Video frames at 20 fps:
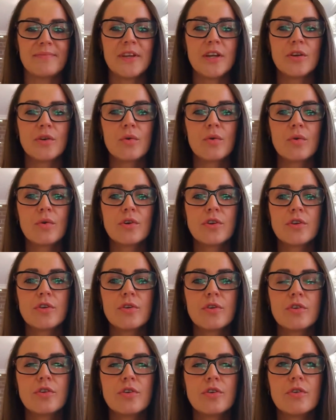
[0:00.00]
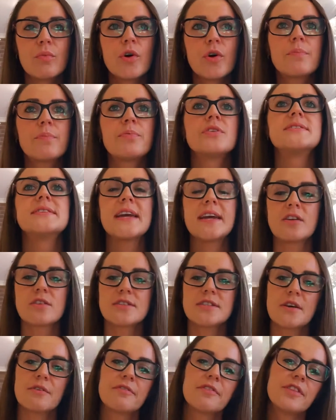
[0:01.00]
you know, you, you want to present
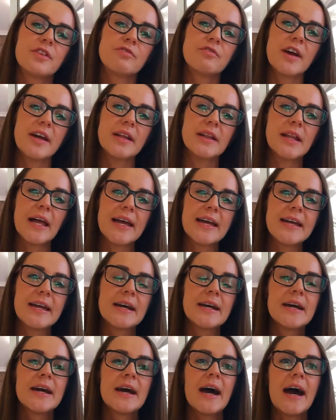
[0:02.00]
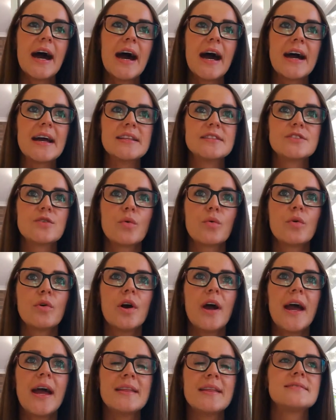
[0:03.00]
yourself in the right light.
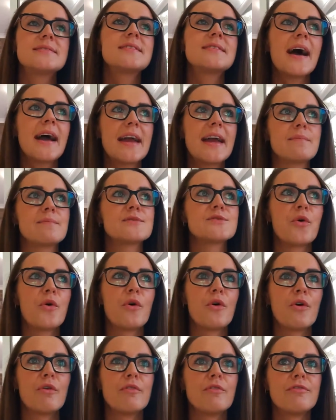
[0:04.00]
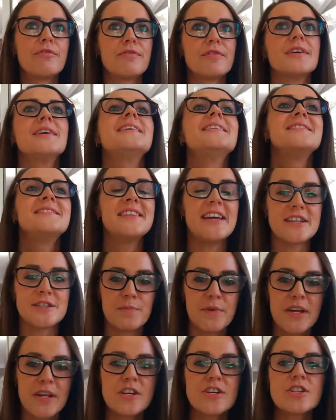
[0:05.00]
And in times of
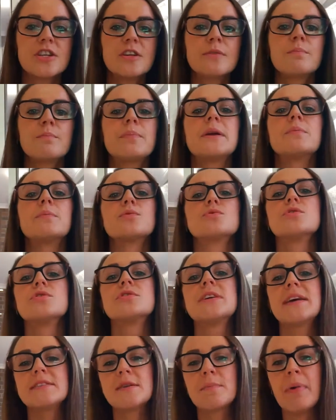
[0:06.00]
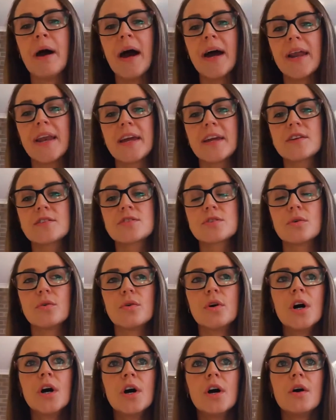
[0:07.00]
desperation, people do tend to panic.
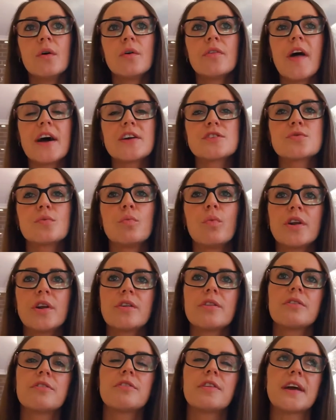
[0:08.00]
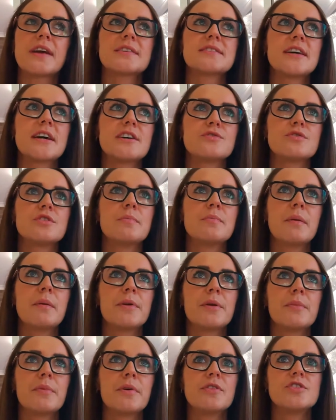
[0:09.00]
So that's one of the things that I do
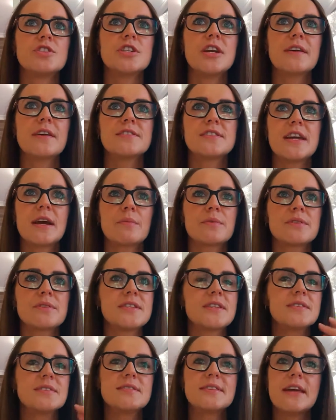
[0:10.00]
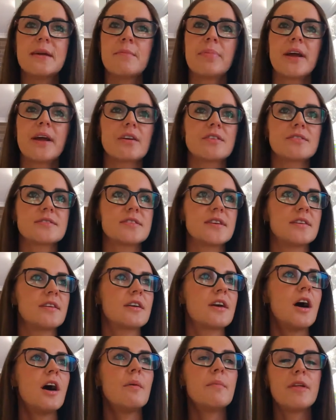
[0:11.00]
remember about the GFC. I would see the same person
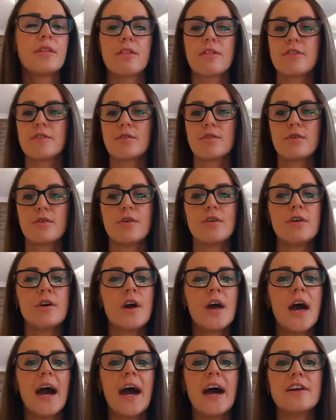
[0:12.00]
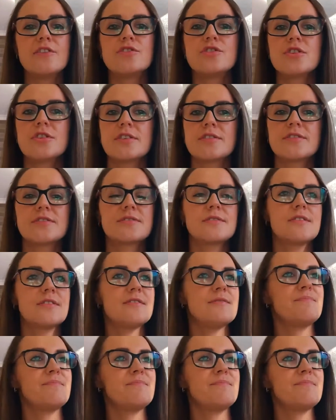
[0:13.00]
coming through and just